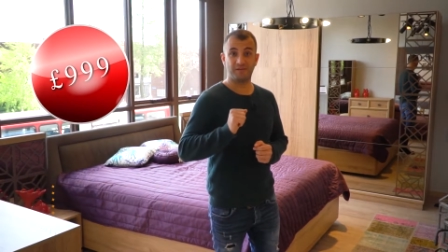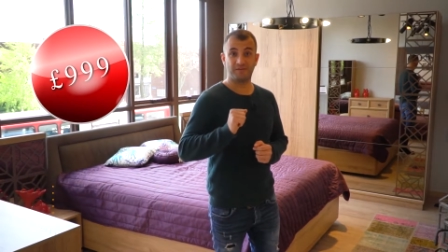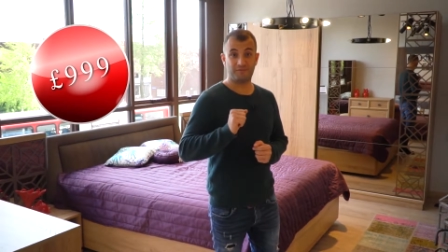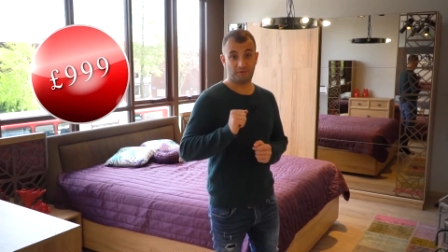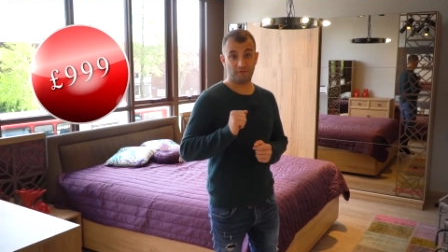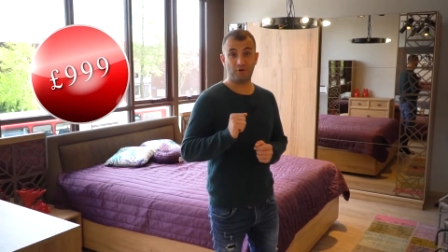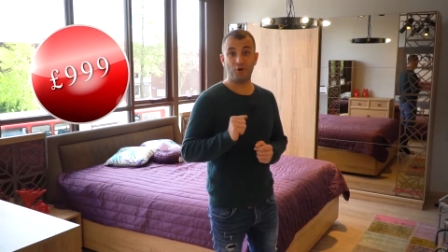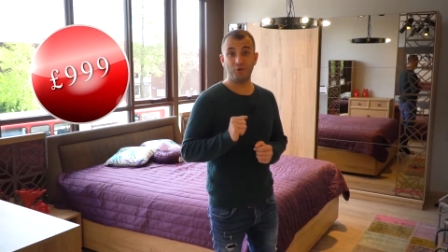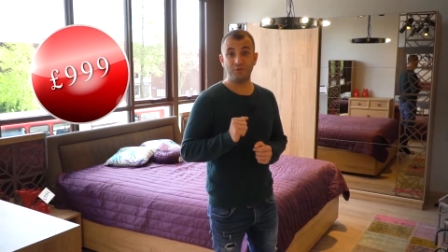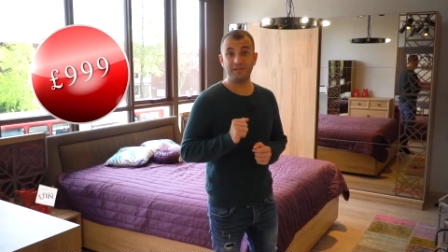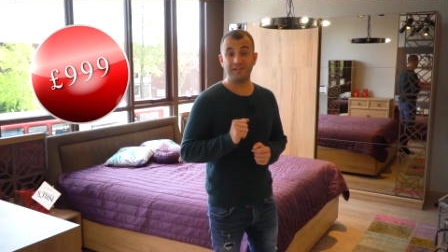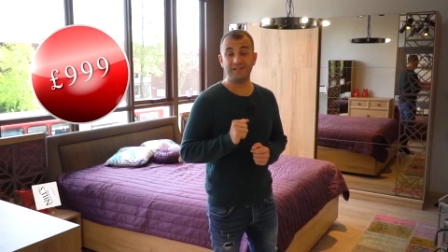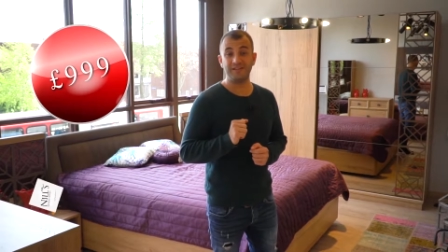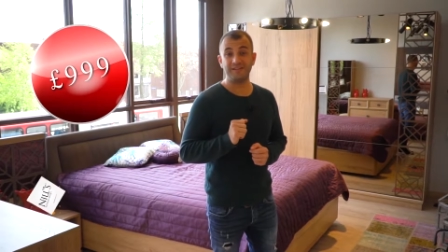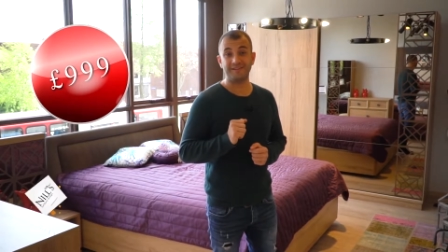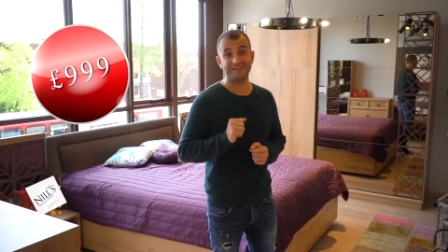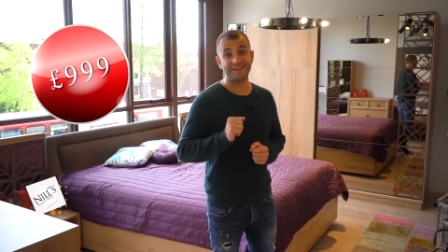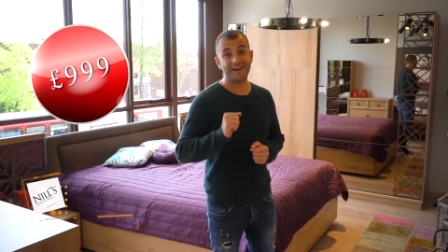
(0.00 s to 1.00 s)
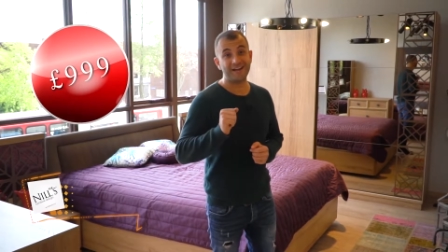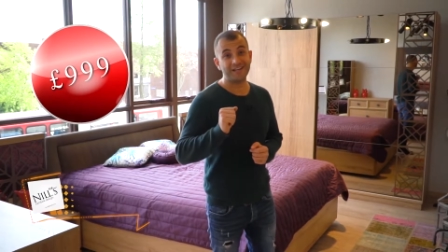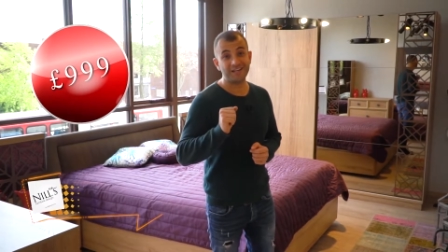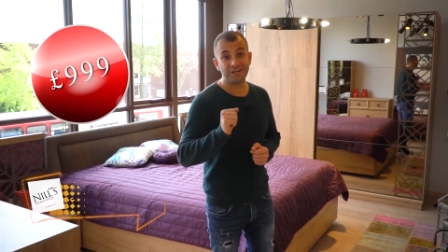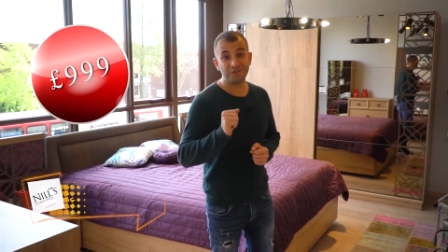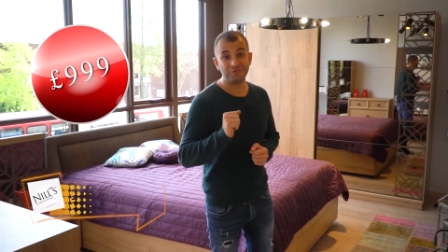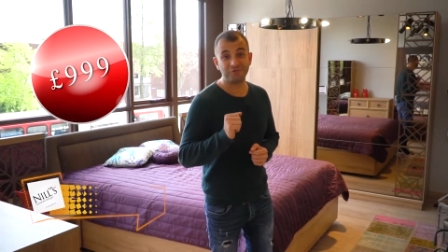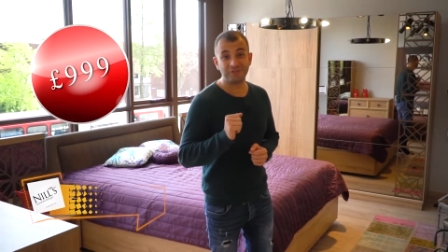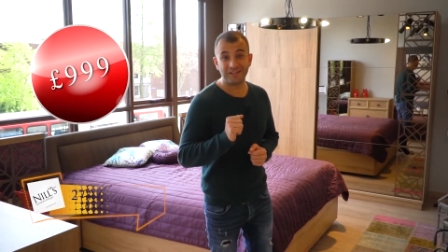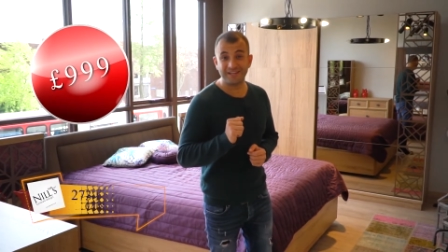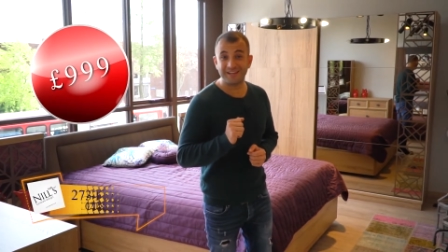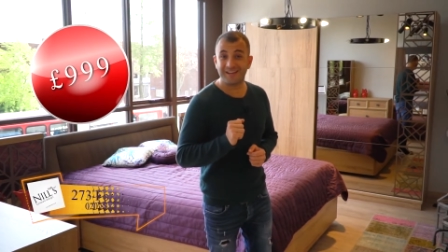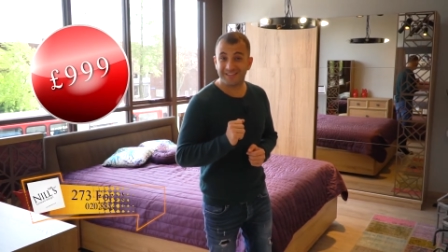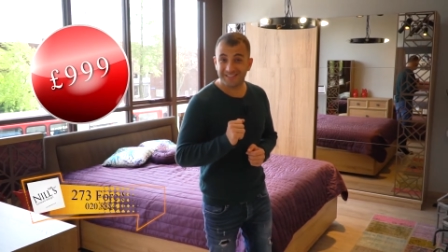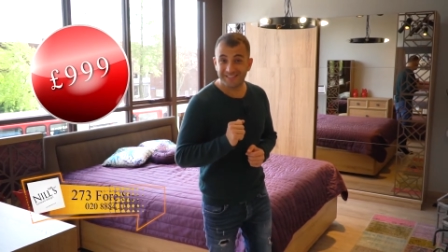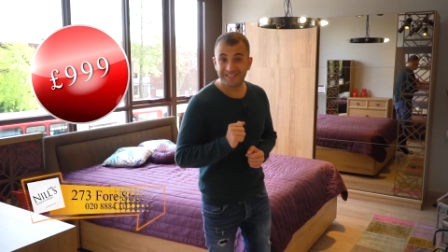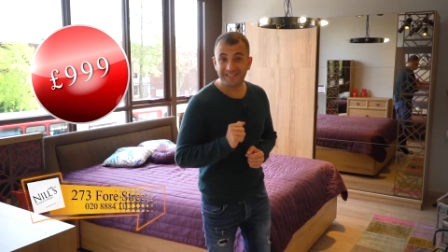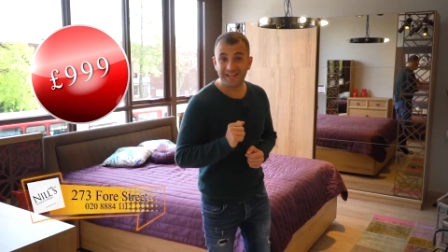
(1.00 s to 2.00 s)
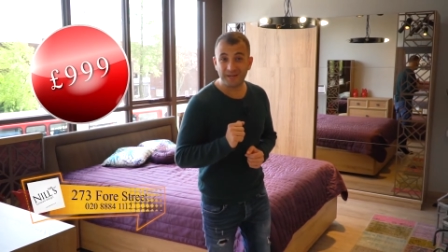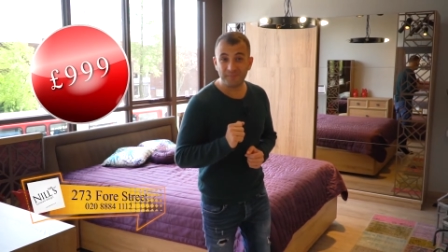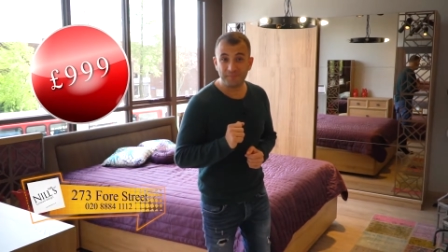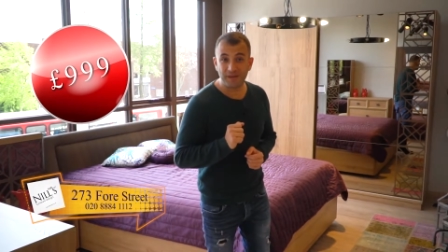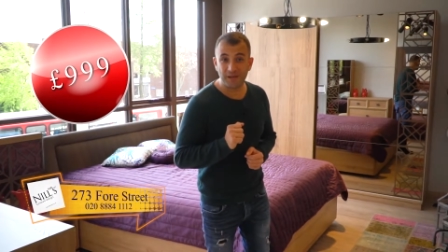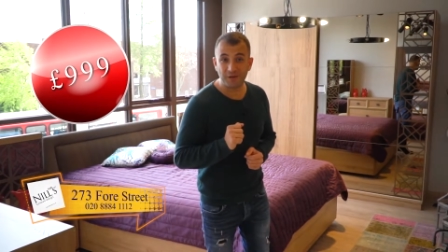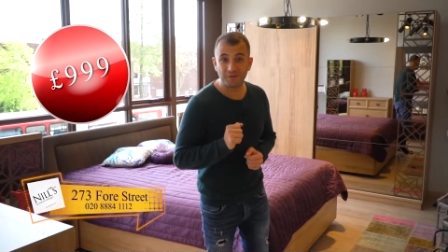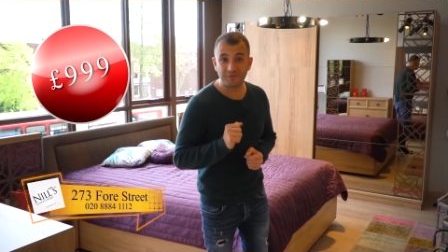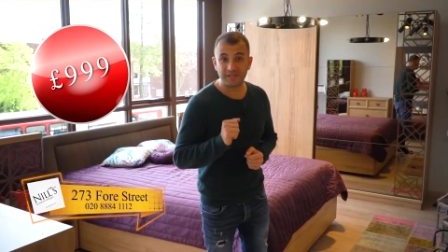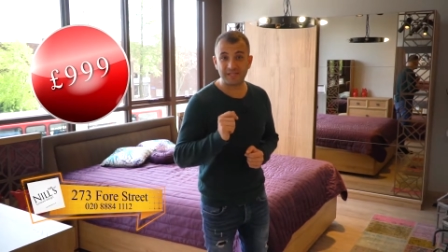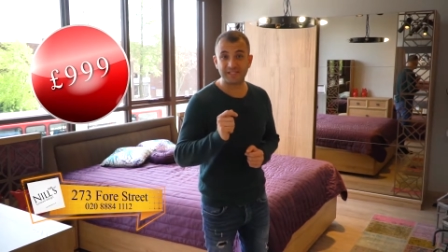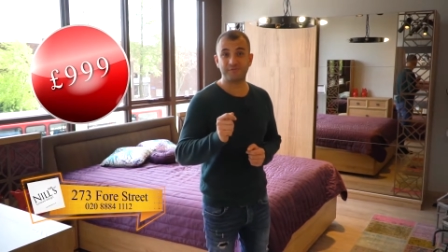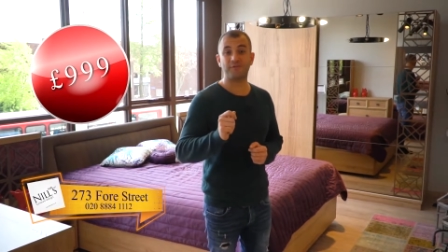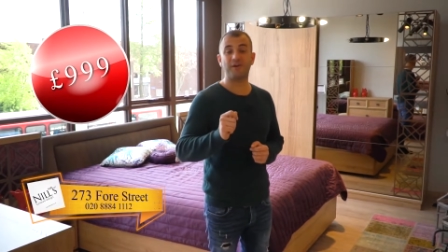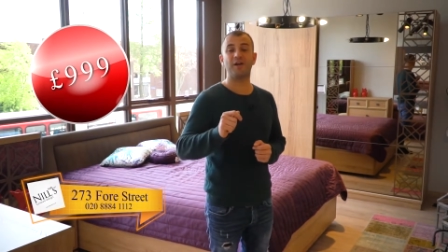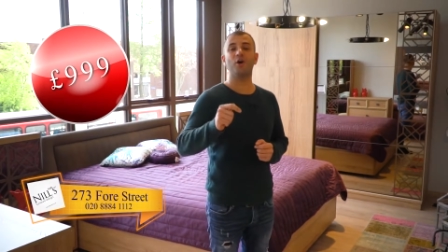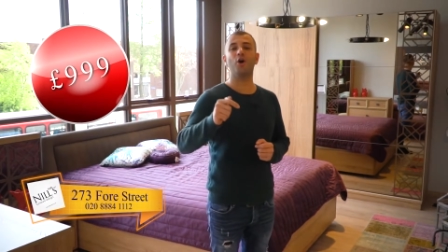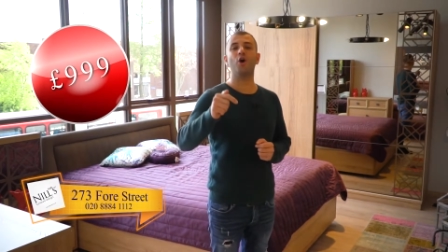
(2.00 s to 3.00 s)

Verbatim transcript: for only 999 pounds. That's right,